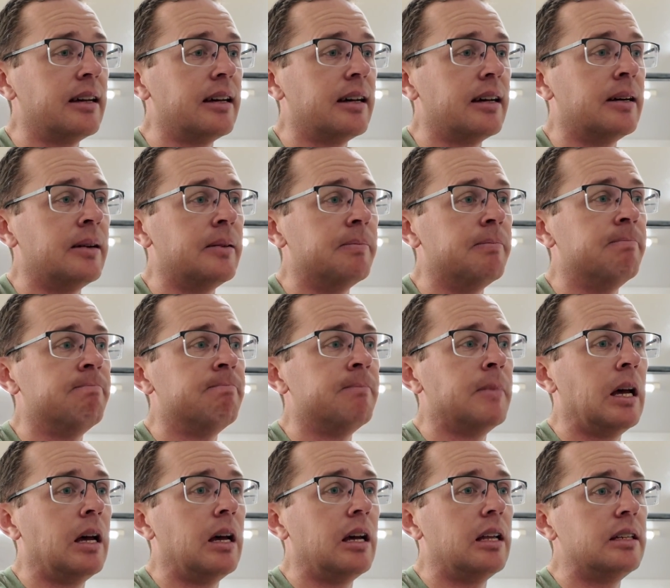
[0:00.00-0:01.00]
um,
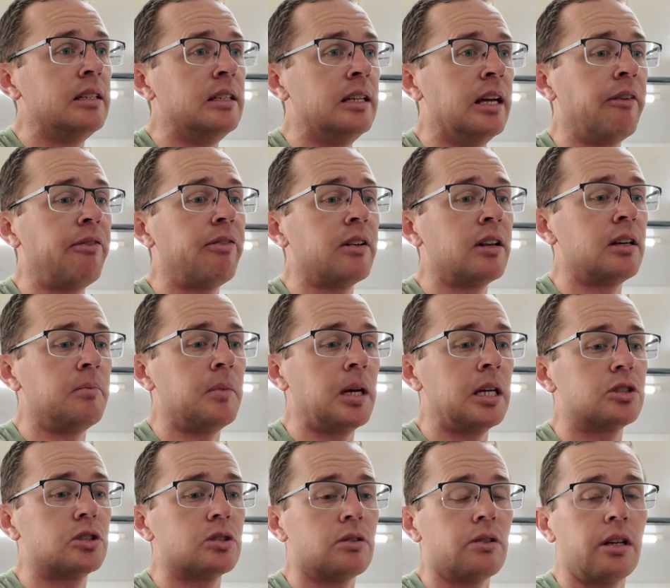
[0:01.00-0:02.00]
definitely
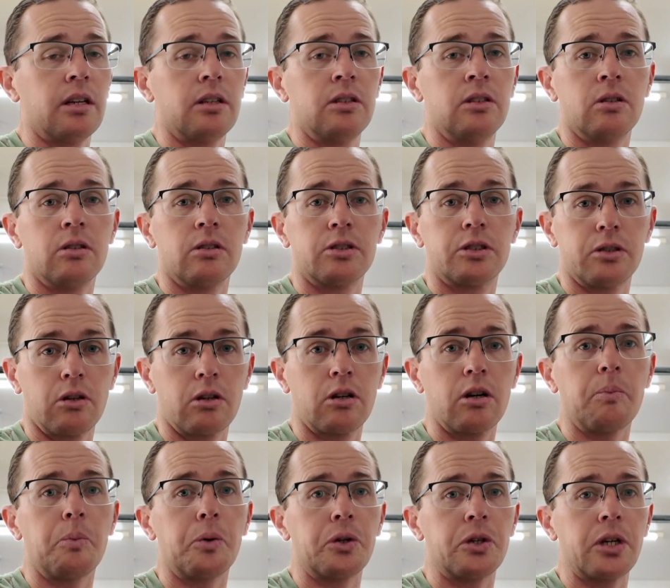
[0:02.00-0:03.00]
make sure that your
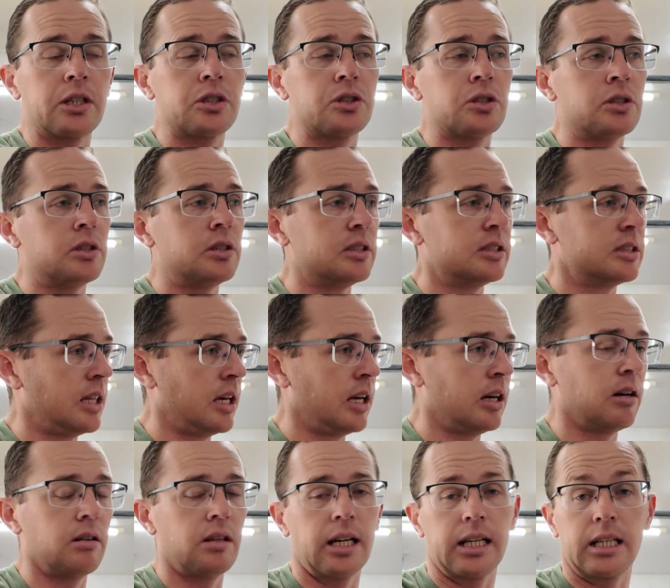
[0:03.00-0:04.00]
circuit protection is
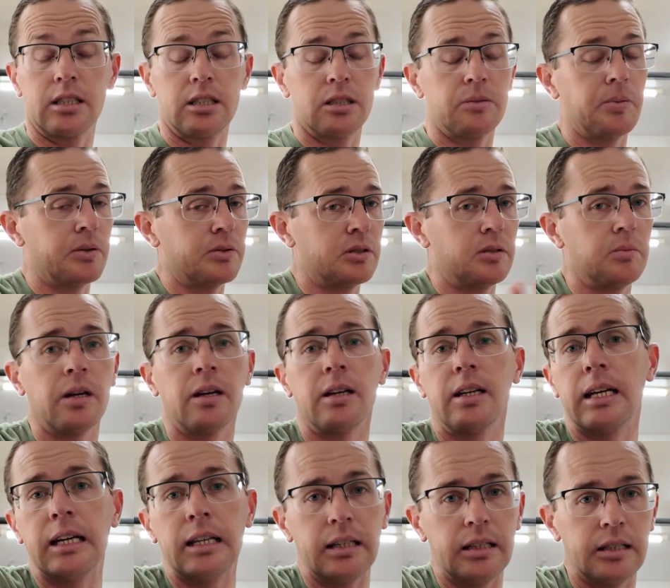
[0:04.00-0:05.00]
there like it's supposed to be on
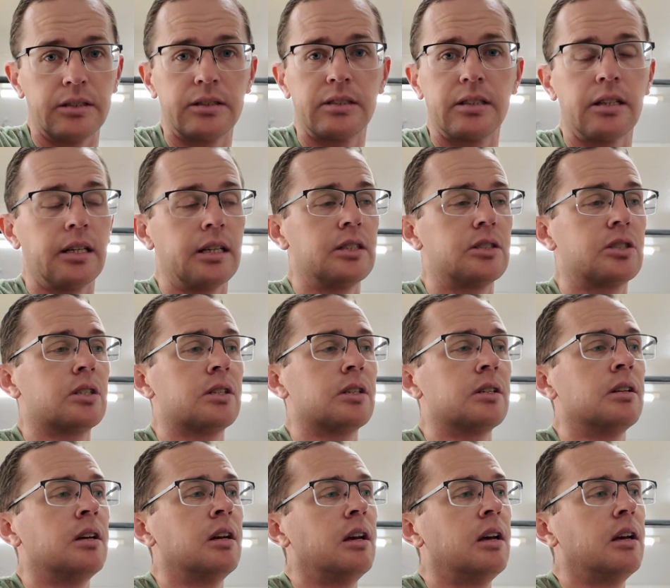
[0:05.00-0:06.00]
any
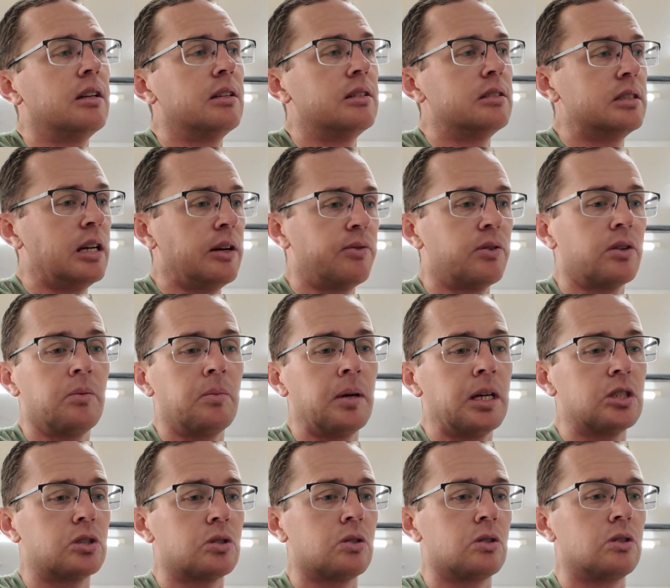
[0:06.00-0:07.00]
installation. Definitely
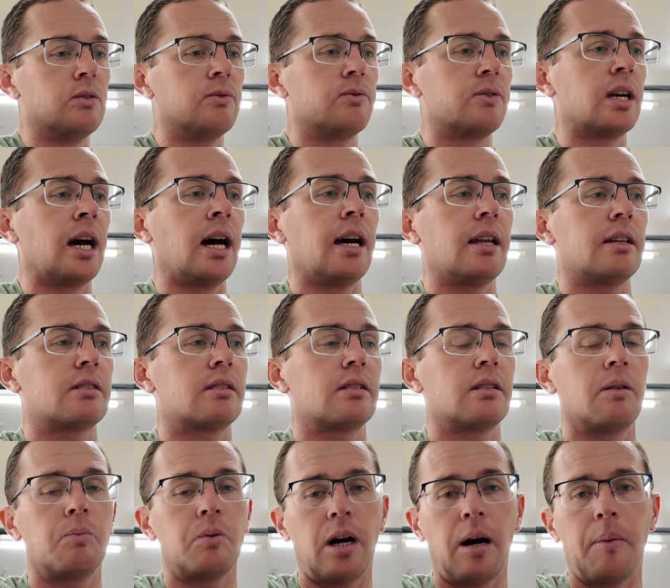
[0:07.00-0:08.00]
make sure you've got
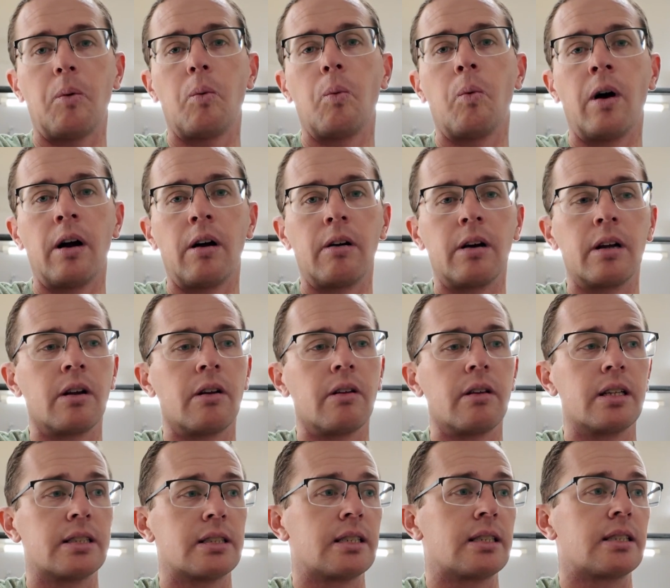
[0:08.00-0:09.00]
the proper wiring, all
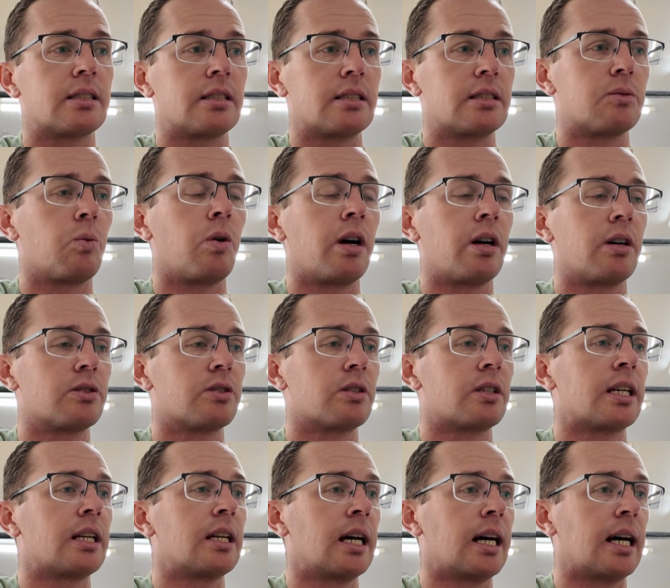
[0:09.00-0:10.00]
these things. These wires are
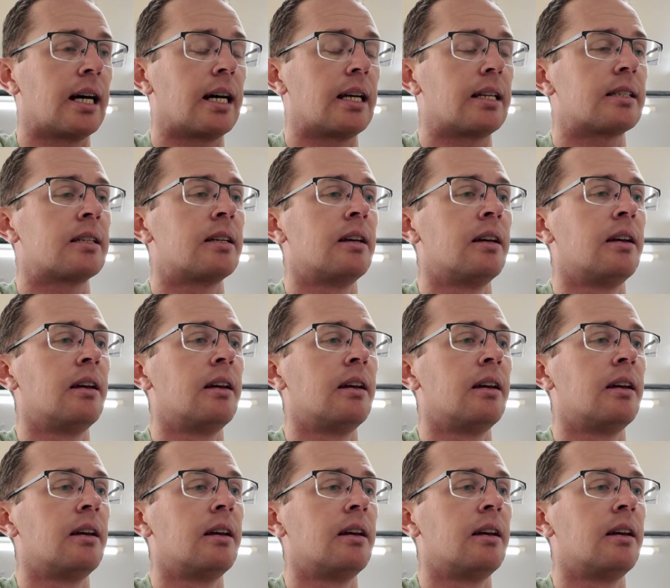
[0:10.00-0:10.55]
getting hot.